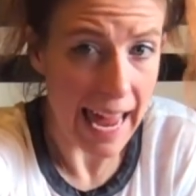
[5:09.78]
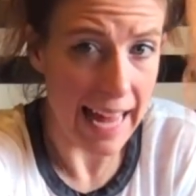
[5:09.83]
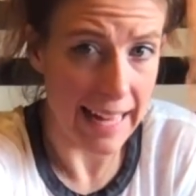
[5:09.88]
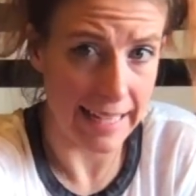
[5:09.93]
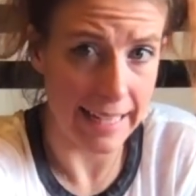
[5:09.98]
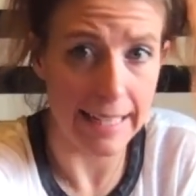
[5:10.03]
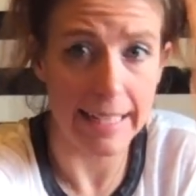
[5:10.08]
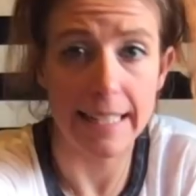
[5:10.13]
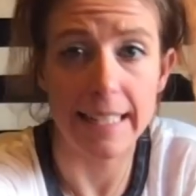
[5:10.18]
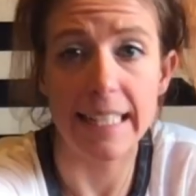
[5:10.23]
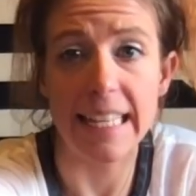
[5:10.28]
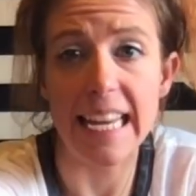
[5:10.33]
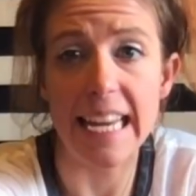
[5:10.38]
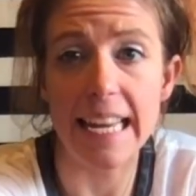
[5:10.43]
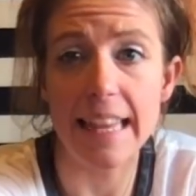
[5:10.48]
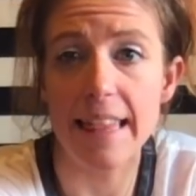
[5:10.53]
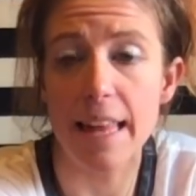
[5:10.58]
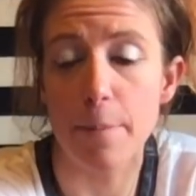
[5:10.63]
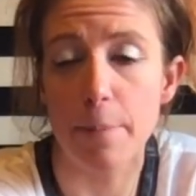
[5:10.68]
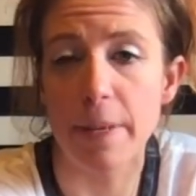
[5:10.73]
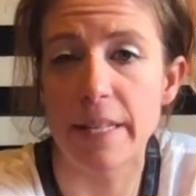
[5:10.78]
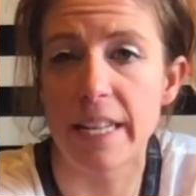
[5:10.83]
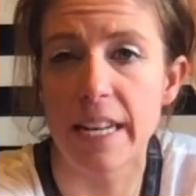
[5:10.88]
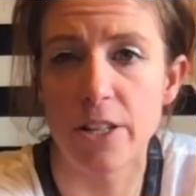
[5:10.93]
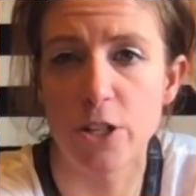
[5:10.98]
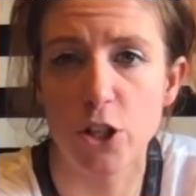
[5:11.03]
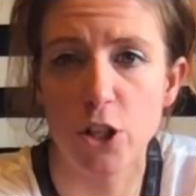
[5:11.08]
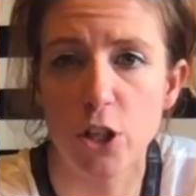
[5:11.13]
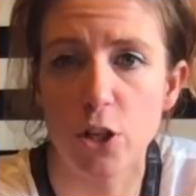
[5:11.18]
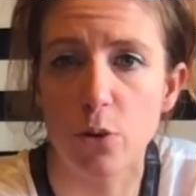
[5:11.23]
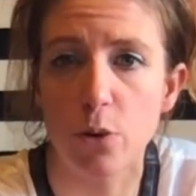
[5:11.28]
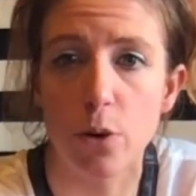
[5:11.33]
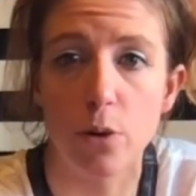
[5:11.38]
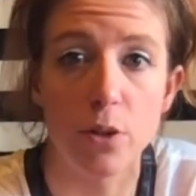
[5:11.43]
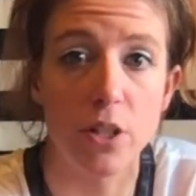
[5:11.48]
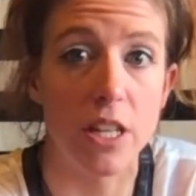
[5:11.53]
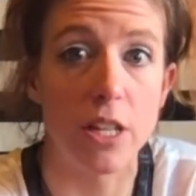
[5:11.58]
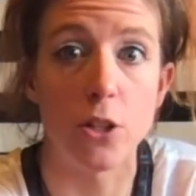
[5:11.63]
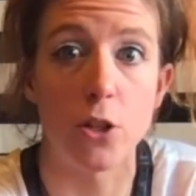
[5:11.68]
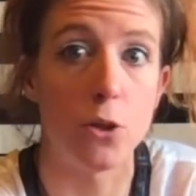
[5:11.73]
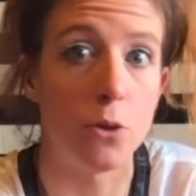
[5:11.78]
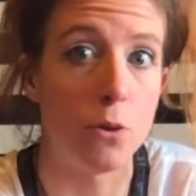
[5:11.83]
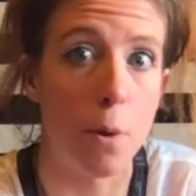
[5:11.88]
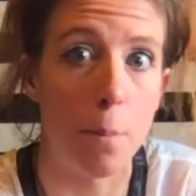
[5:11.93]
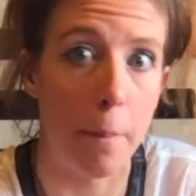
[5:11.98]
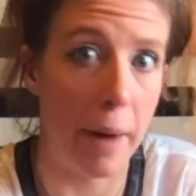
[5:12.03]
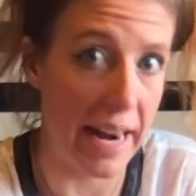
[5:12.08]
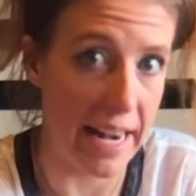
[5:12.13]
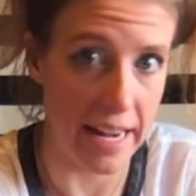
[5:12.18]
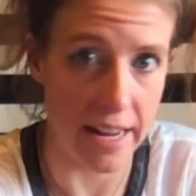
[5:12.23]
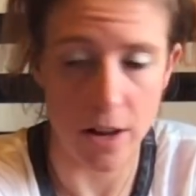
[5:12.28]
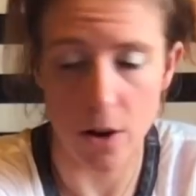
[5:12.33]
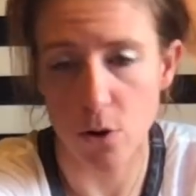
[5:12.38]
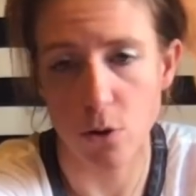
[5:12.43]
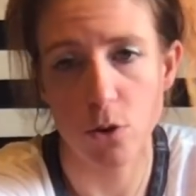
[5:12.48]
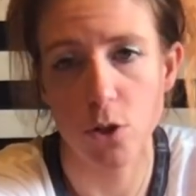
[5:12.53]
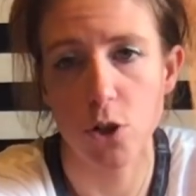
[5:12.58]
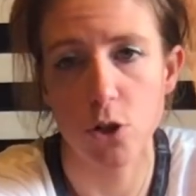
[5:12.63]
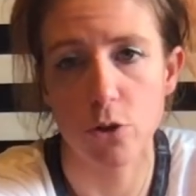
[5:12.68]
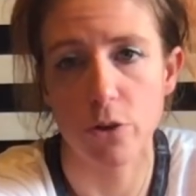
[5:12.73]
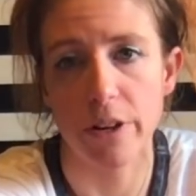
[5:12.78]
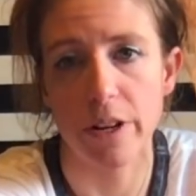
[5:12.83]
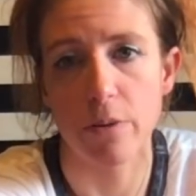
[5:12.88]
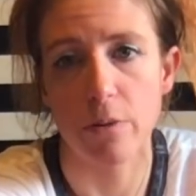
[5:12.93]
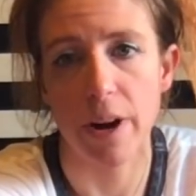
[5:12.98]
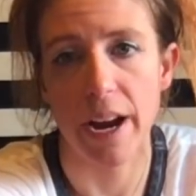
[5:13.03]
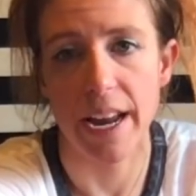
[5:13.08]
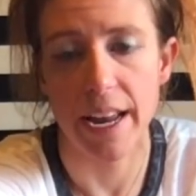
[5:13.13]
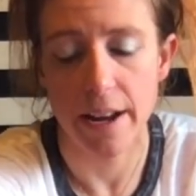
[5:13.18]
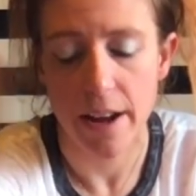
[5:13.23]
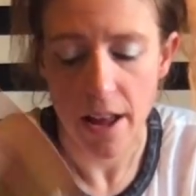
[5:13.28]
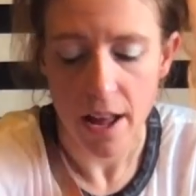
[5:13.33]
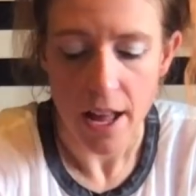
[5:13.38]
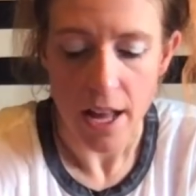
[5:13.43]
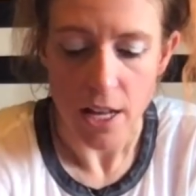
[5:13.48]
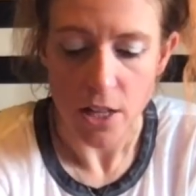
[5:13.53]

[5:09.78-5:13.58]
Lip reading: It's a seed that potentially grows into a mighty oak tree, right?